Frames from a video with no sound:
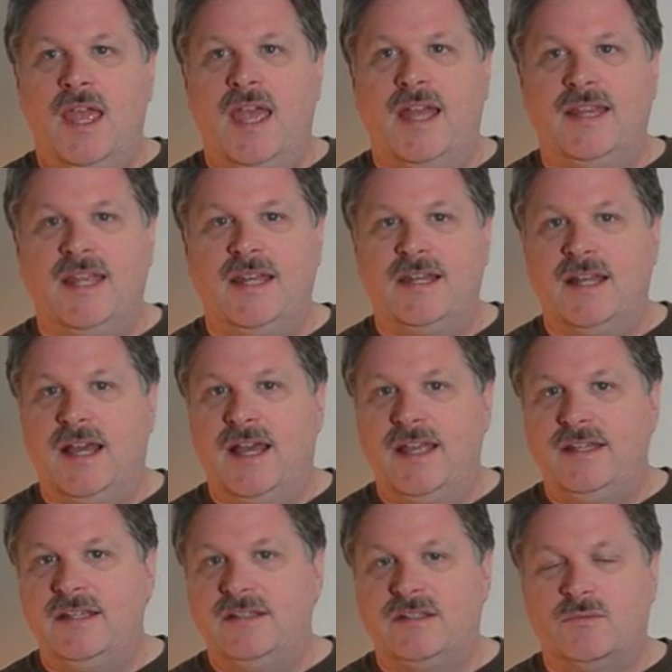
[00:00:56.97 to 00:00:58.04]
And then I
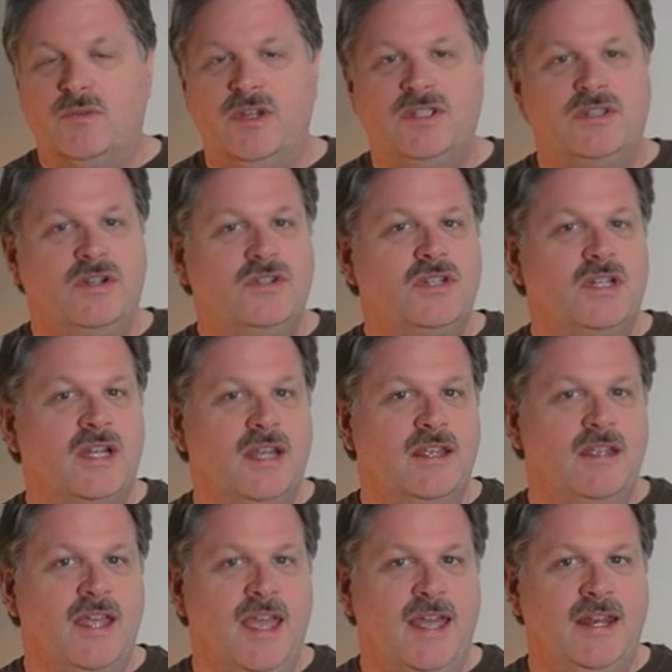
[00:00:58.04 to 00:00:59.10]
did some research and
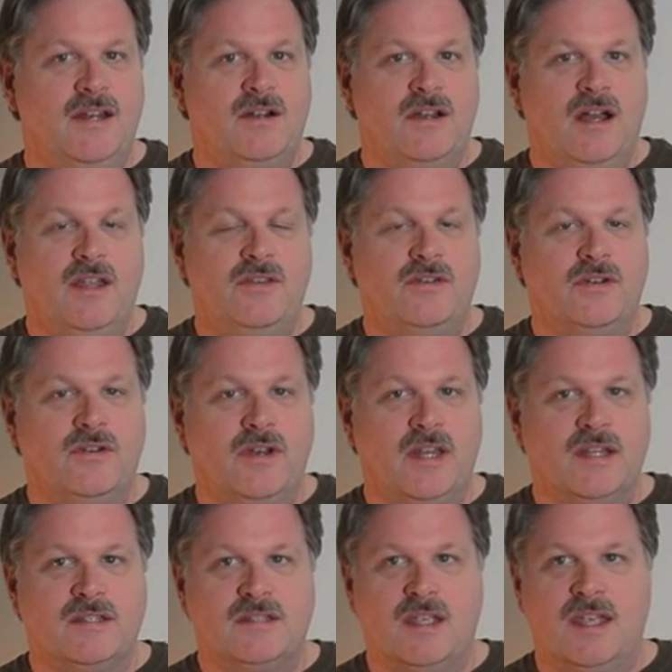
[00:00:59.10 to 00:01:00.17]
I added other
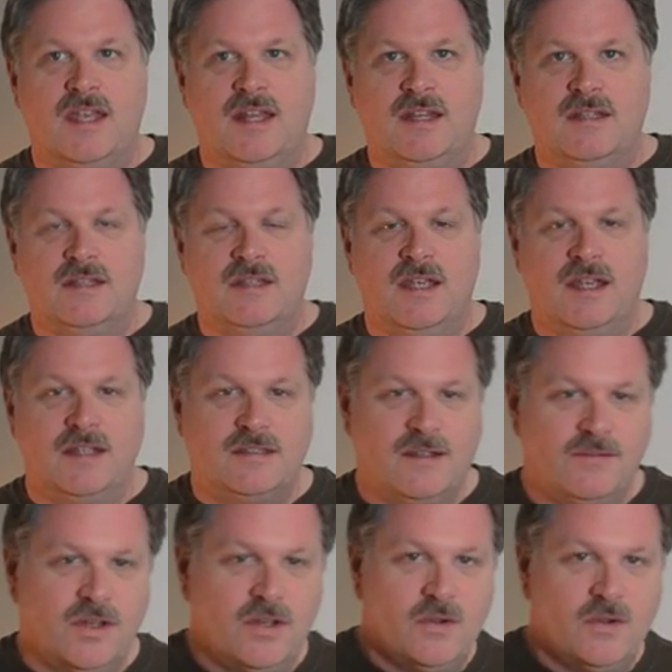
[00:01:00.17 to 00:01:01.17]
ingredients. I added something